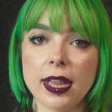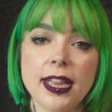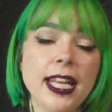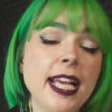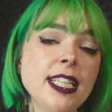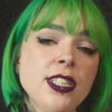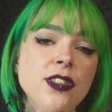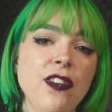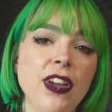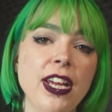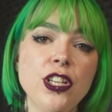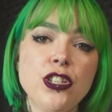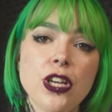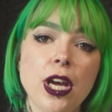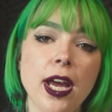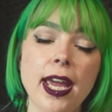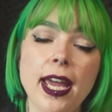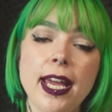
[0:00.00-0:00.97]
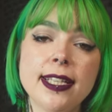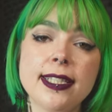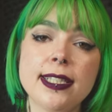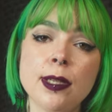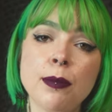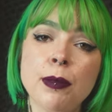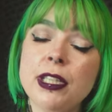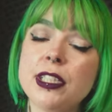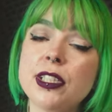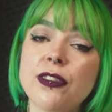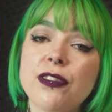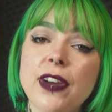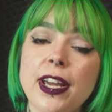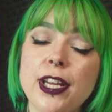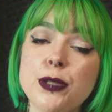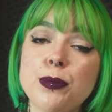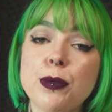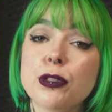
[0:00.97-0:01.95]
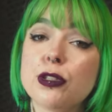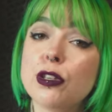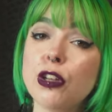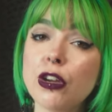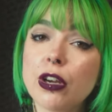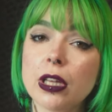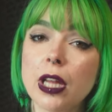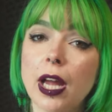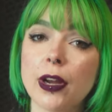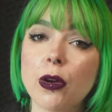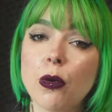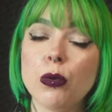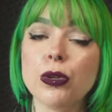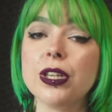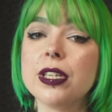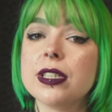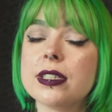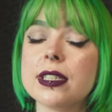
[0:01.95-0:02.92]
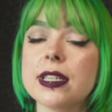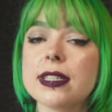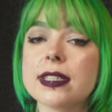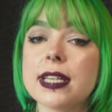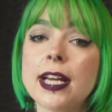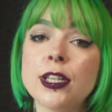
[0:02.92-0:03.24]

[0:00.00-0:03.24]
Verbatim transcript: This feature is similar to Facebook's lookalike audiences